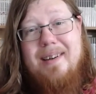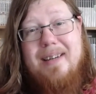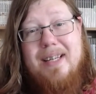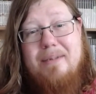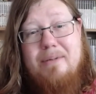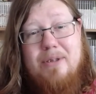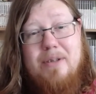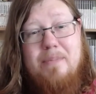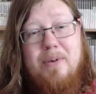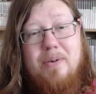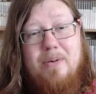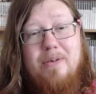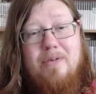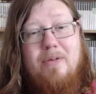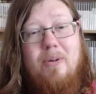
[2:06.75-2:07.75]
It was a
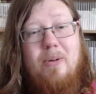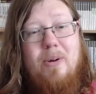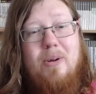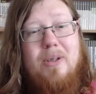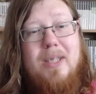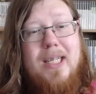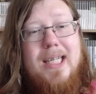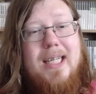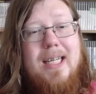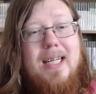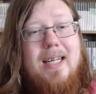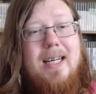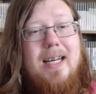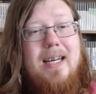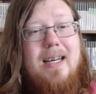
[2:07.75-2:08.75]
beautiful,
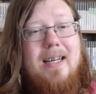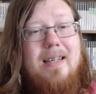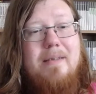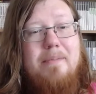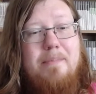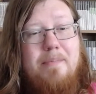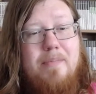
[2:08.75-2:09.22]
uh,